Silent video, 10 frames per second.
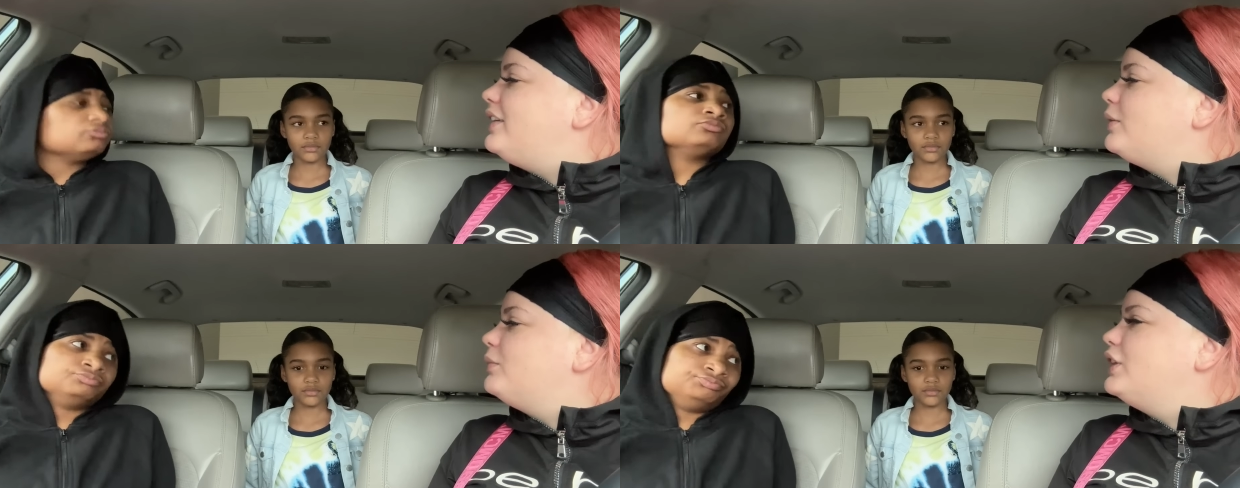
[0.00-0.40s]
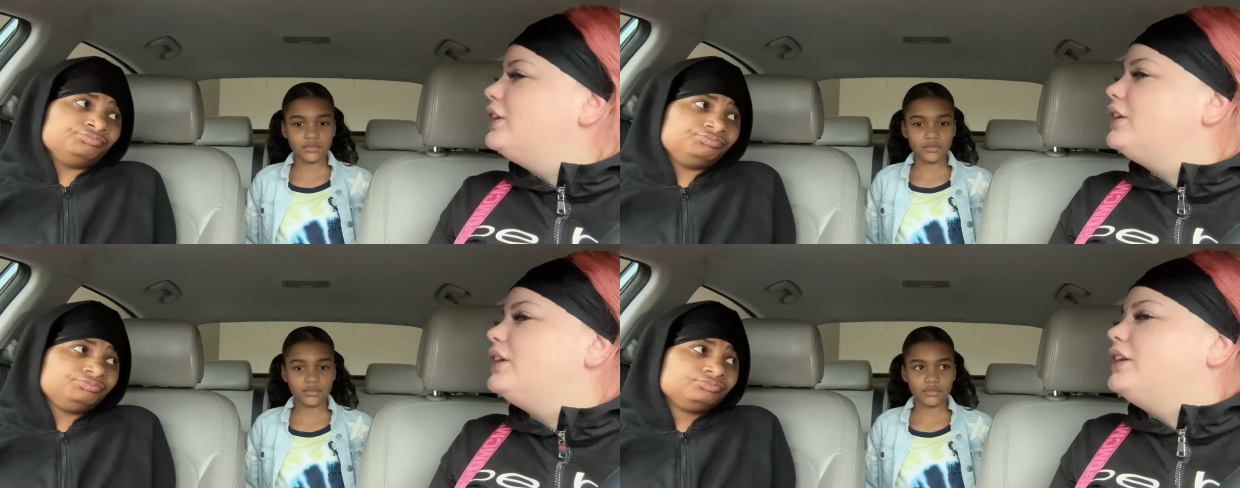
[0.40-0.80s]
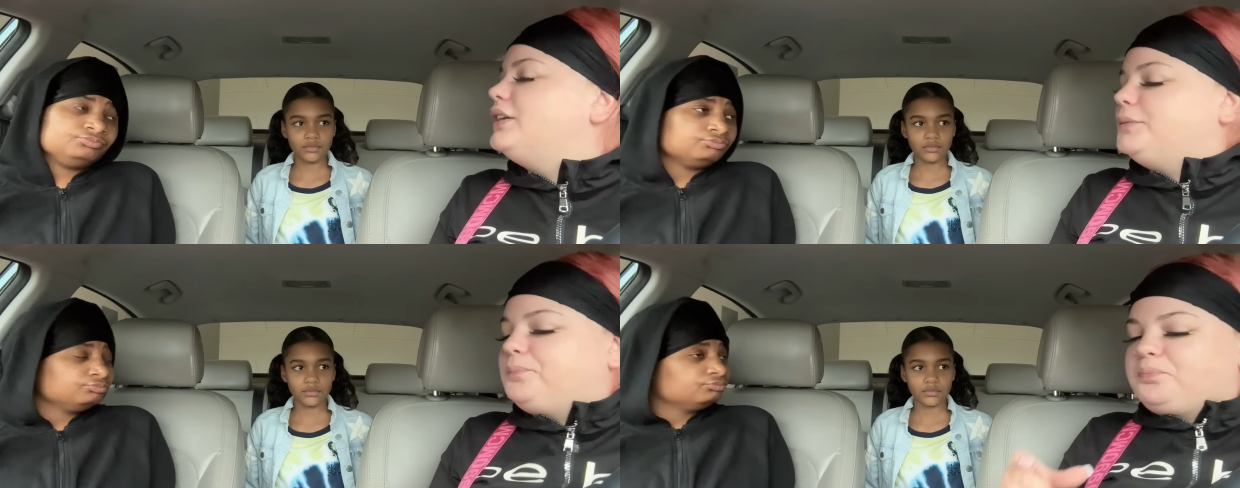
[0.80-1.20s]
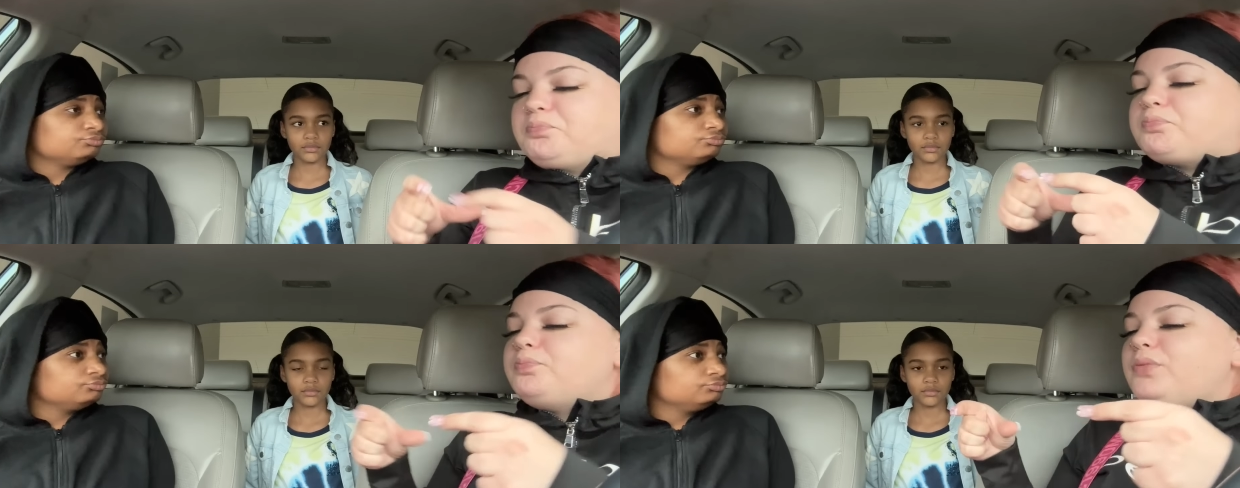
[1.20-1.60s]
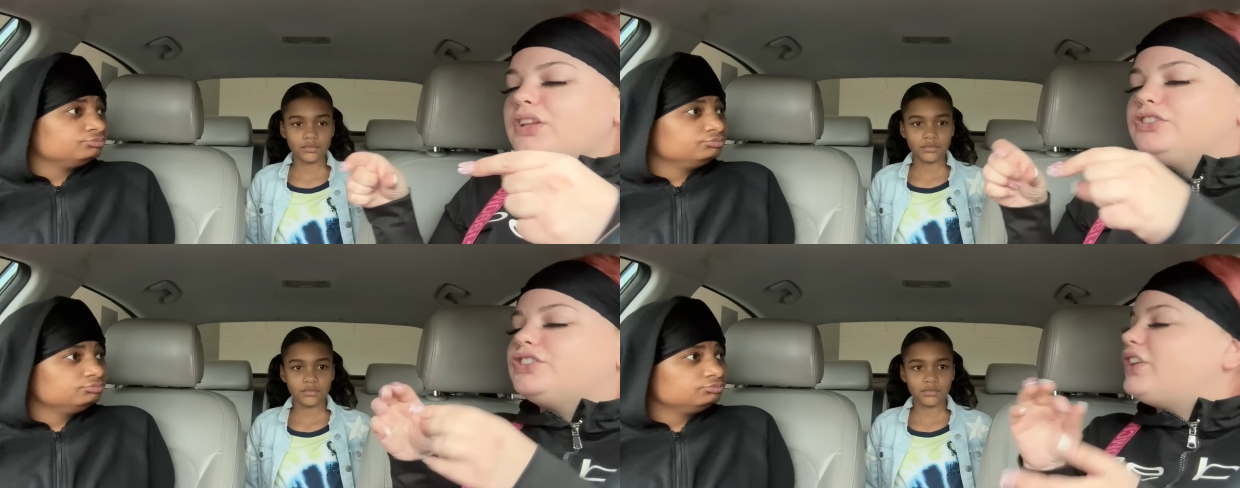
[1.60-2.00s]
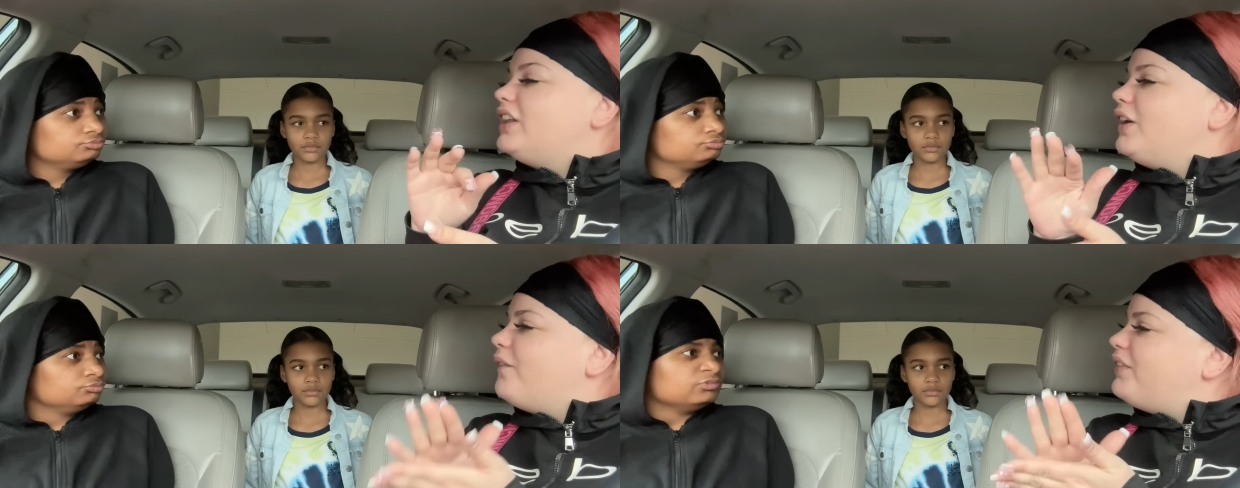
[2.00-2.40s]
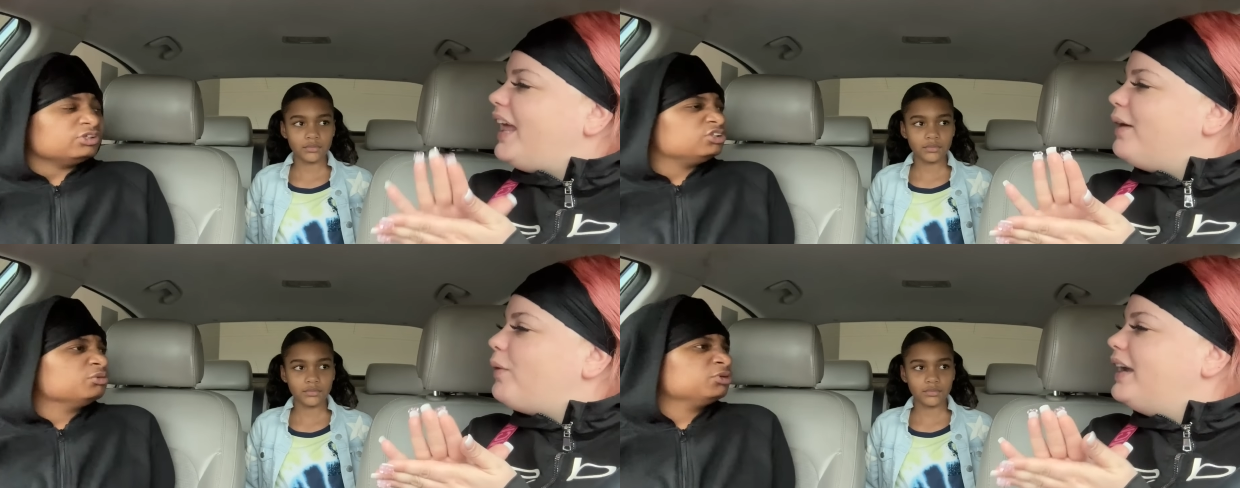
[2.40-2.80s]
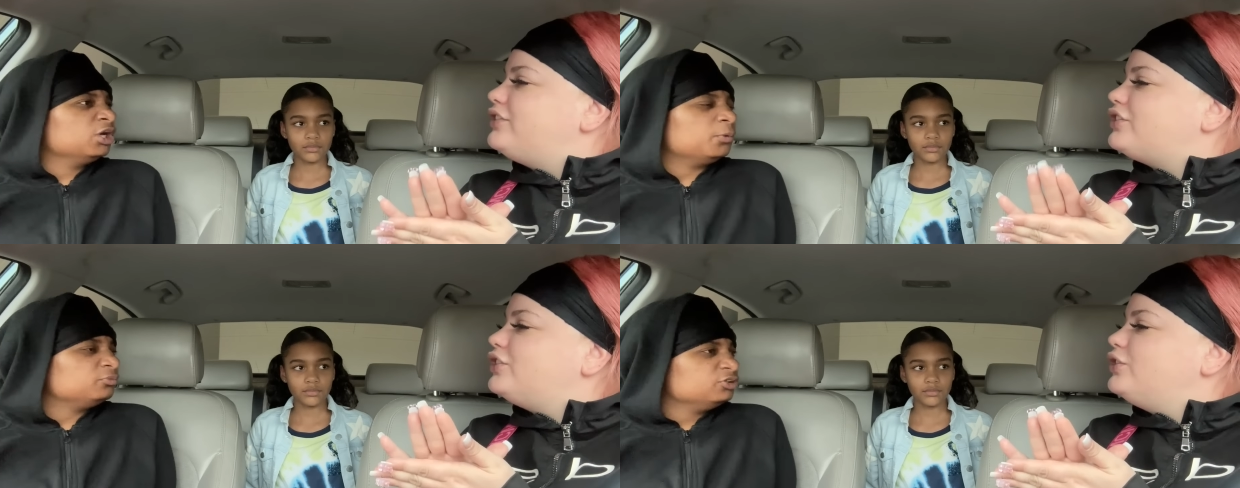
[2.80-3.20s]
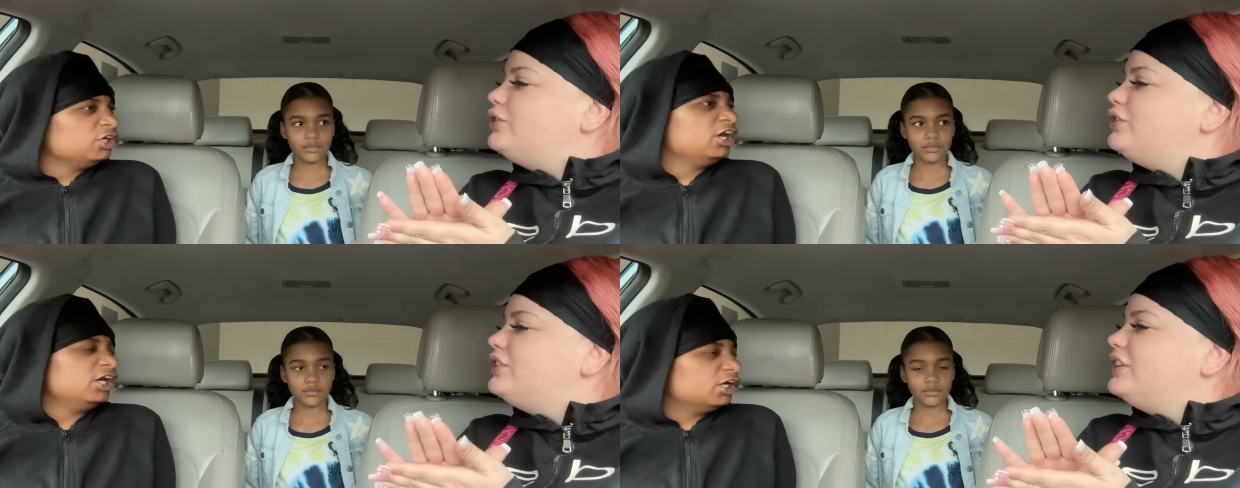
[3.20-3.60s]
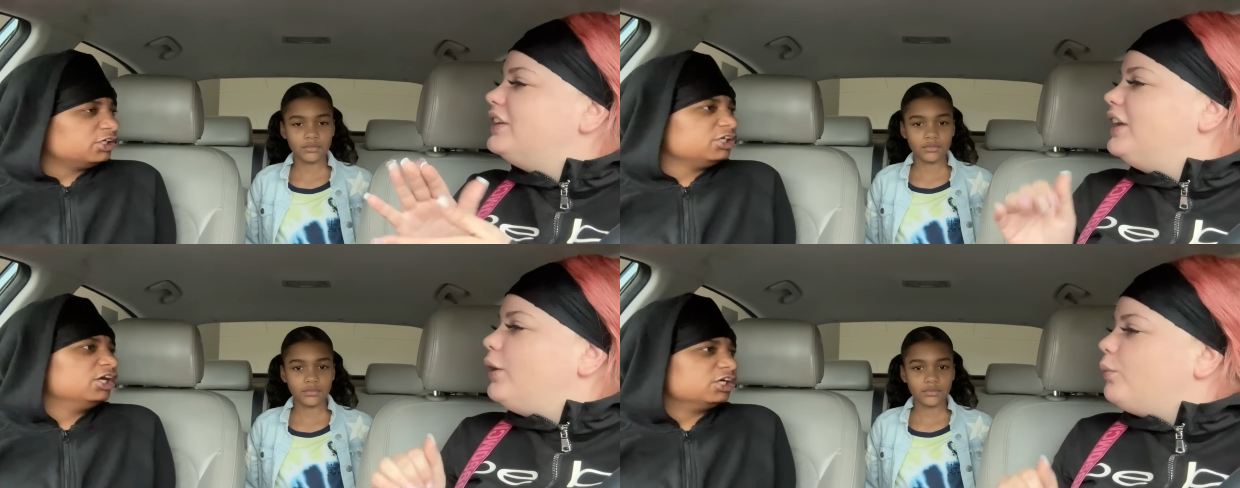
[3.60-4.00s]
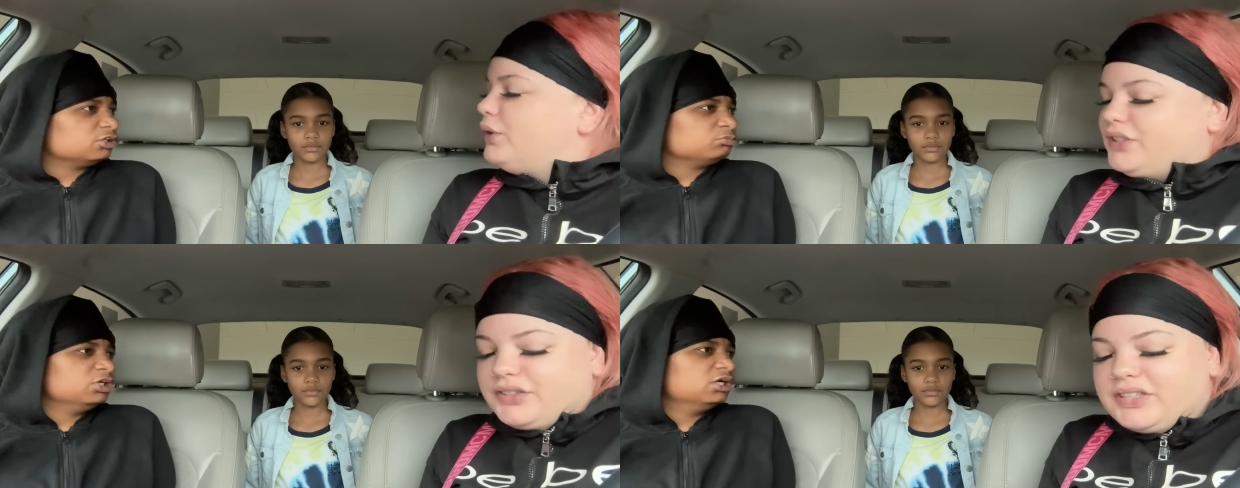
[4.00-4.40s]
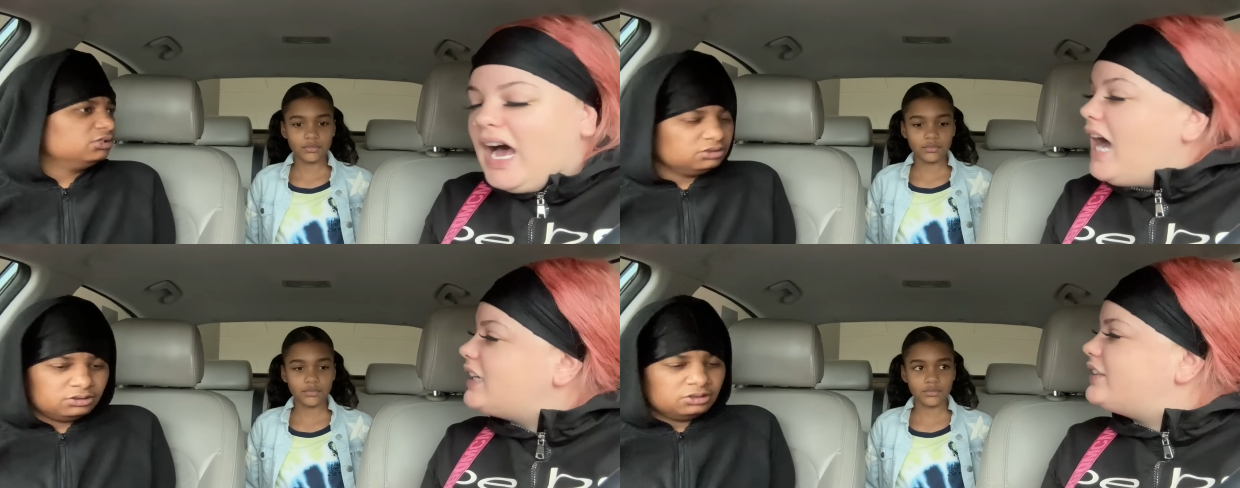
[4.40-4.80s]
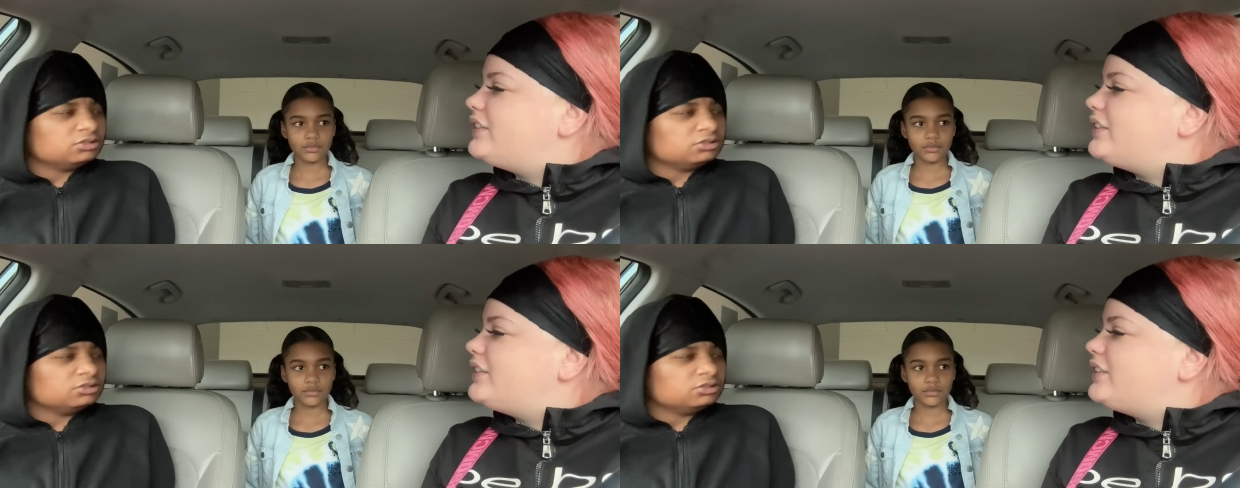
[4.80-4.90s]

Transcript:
Speaker 1: The, mm. uh, um, just a little flat them white shoes. Yeah, yeah. With the socks.